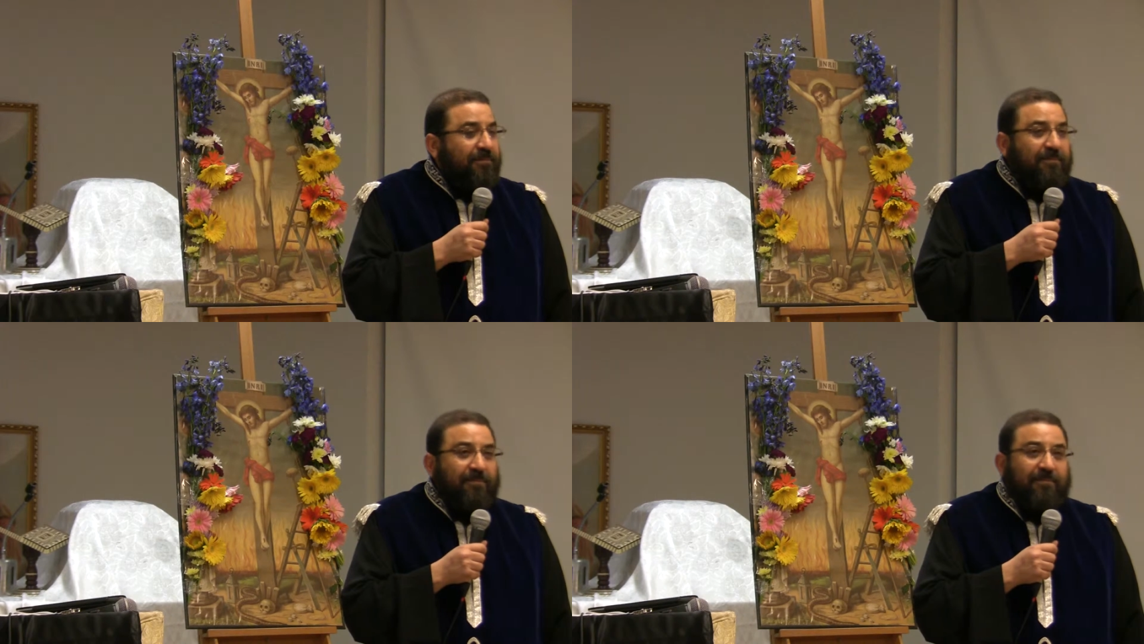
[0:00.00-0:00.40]

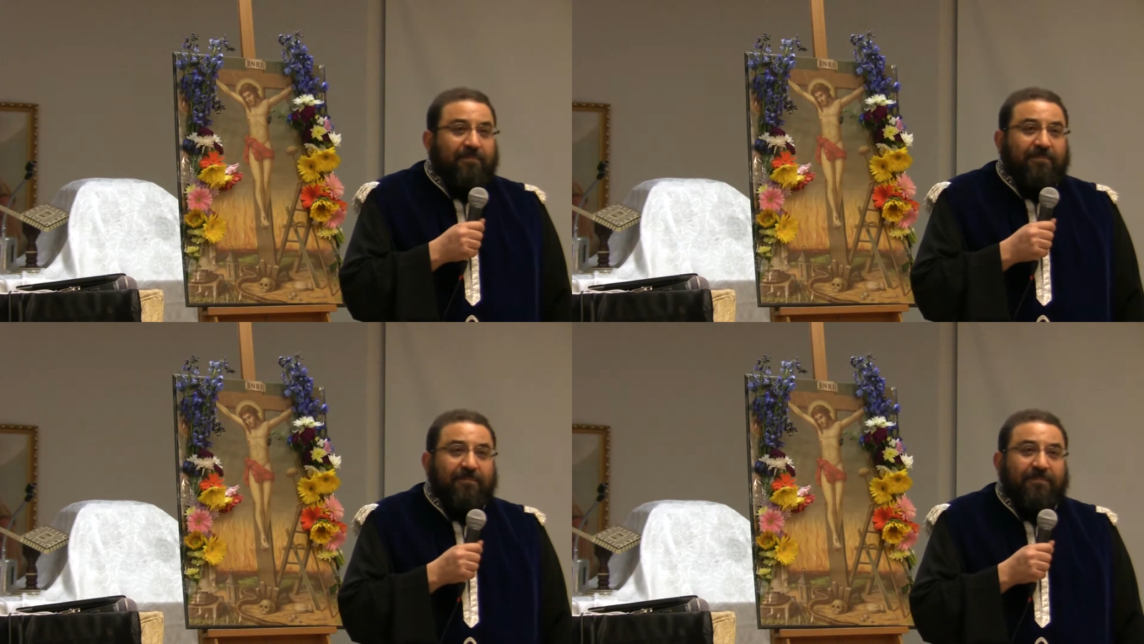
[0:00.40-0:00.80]

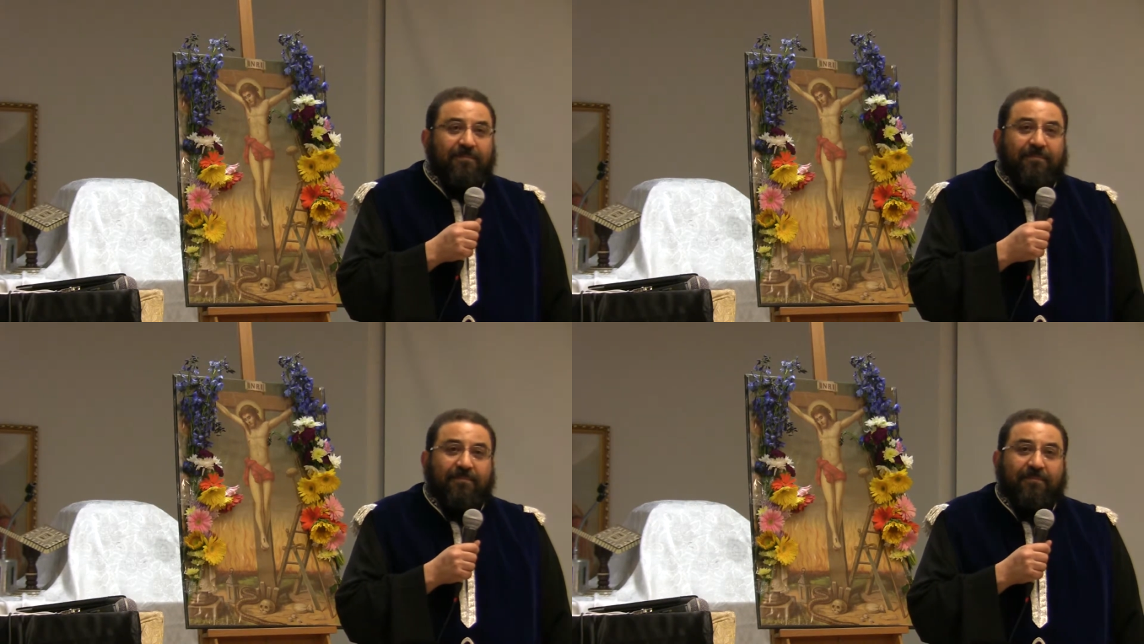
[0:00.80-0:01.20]

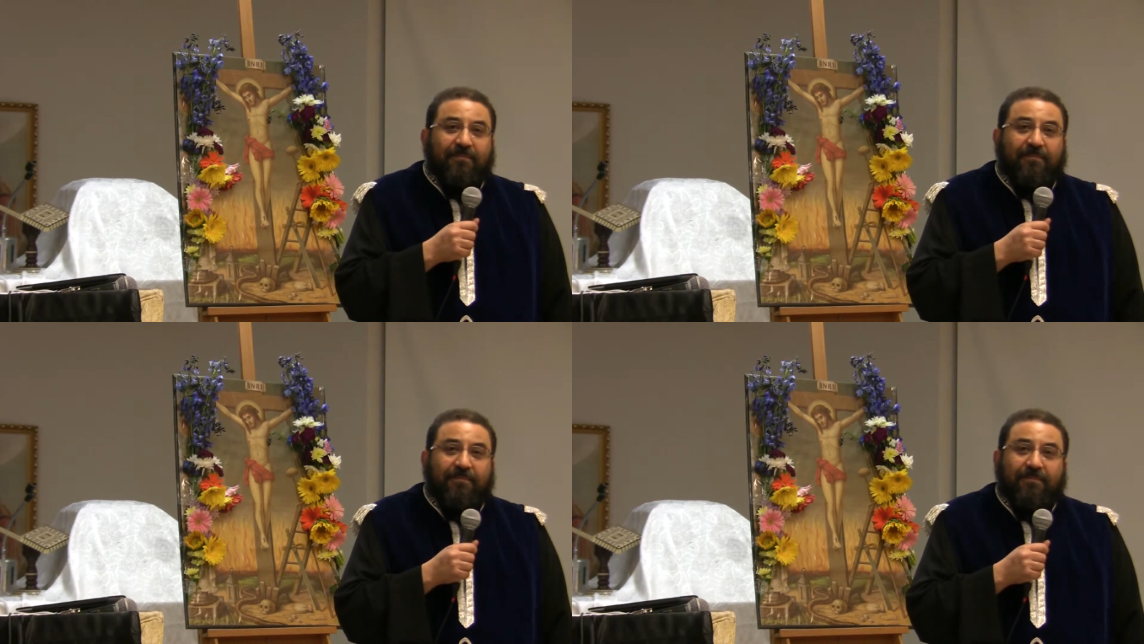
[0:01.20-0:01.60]

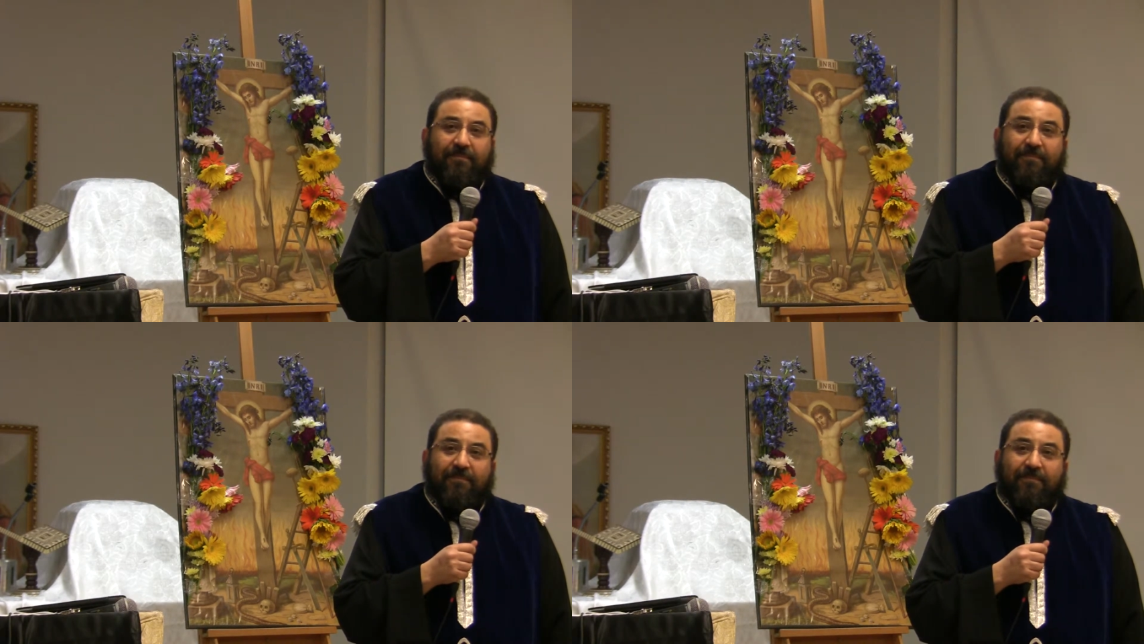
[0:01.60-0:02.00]

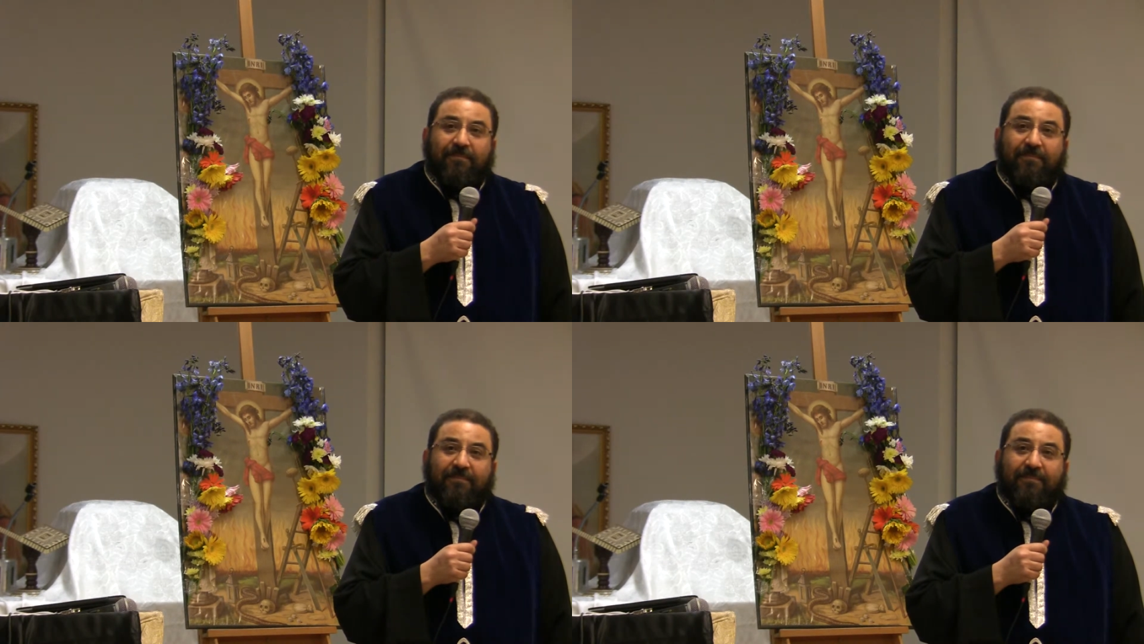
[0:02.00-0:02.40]

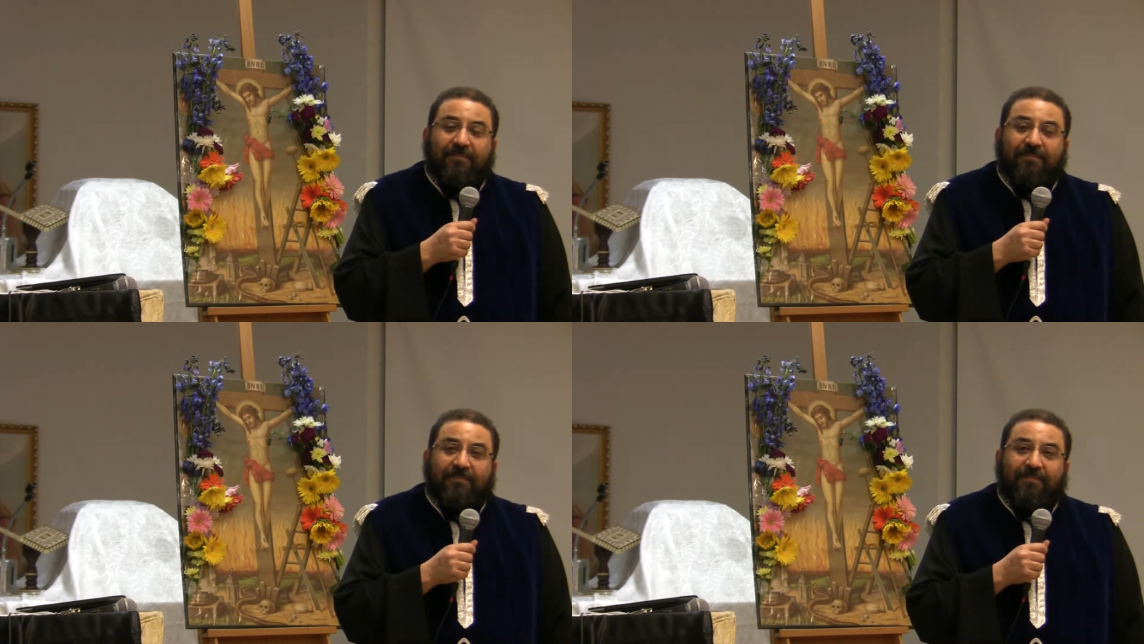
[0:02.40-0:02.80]

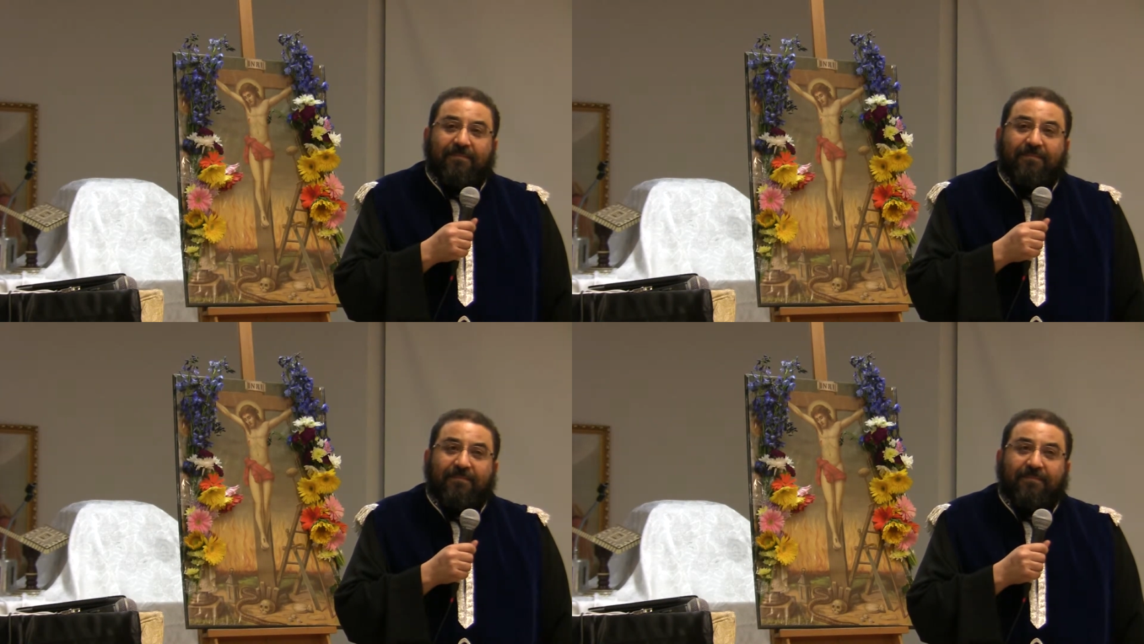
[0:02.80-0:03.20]

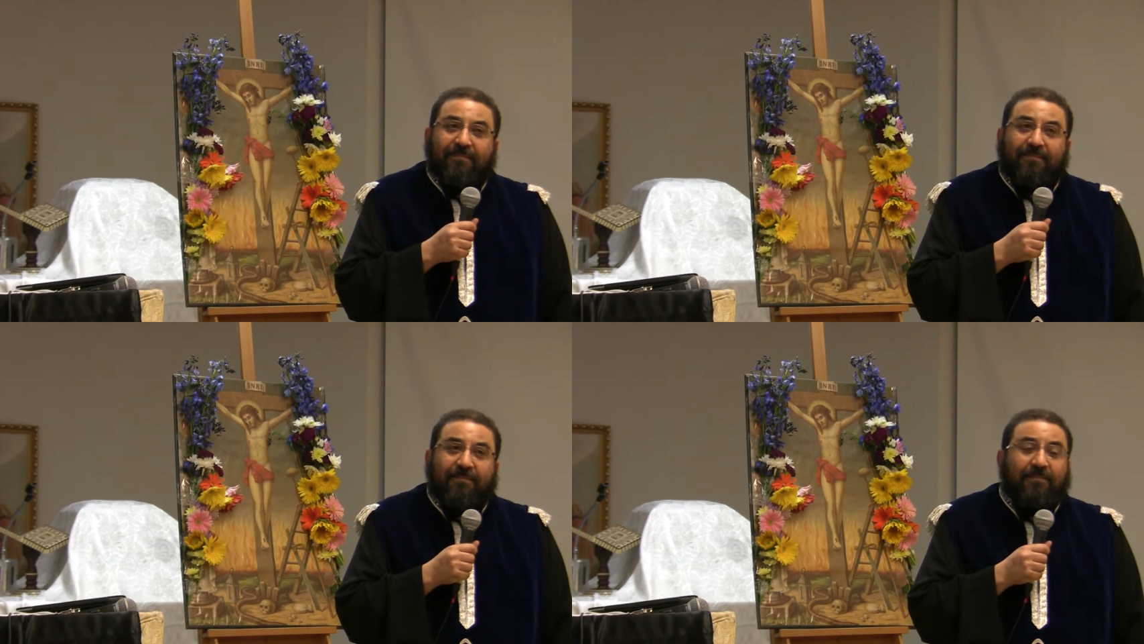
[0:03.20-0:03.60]

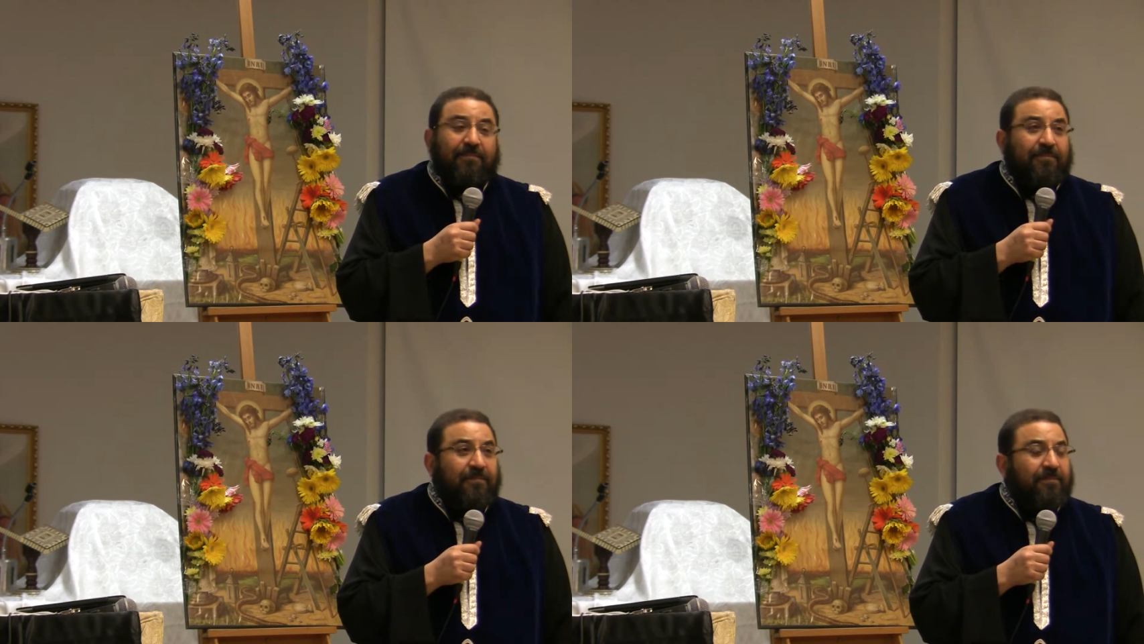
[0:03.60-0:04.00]

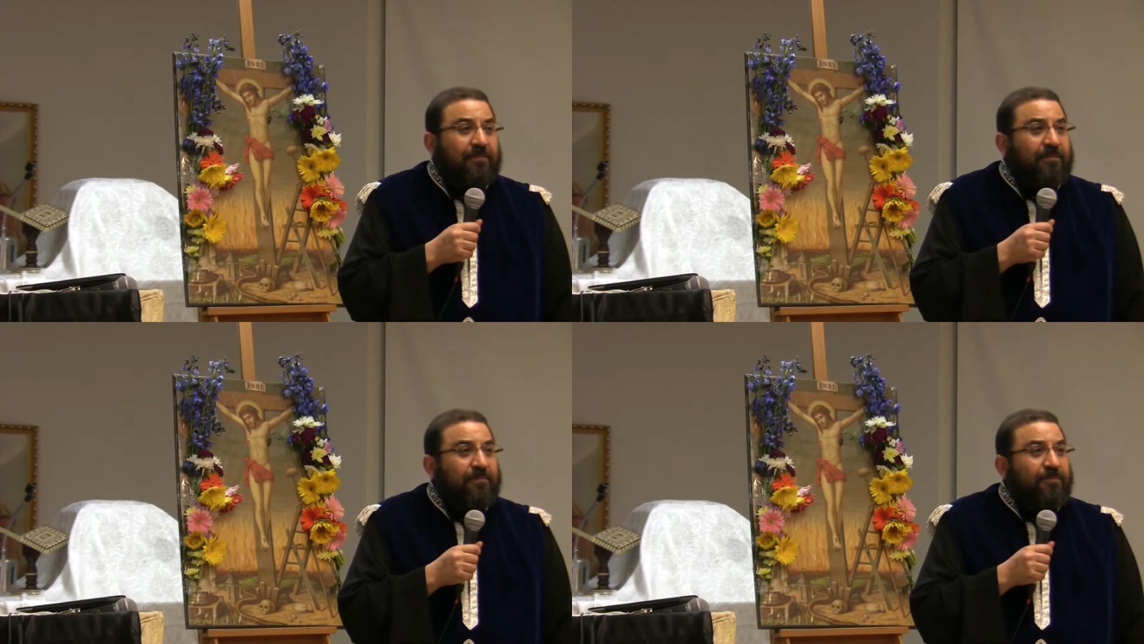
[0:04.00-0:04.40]

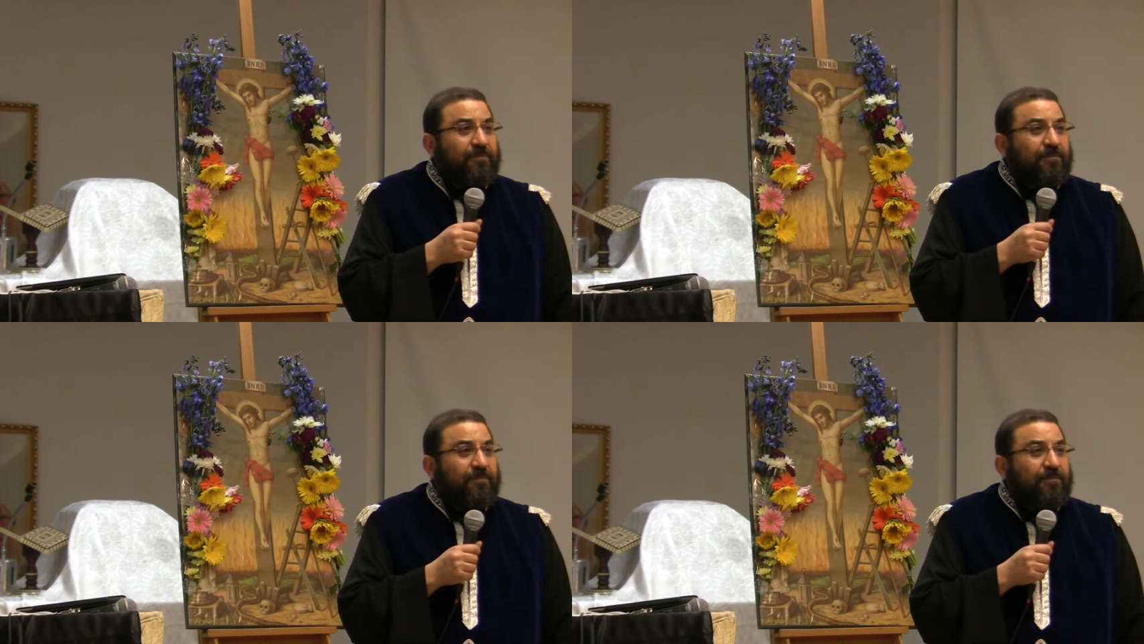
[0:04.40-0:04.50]
No one is speaking in this clip.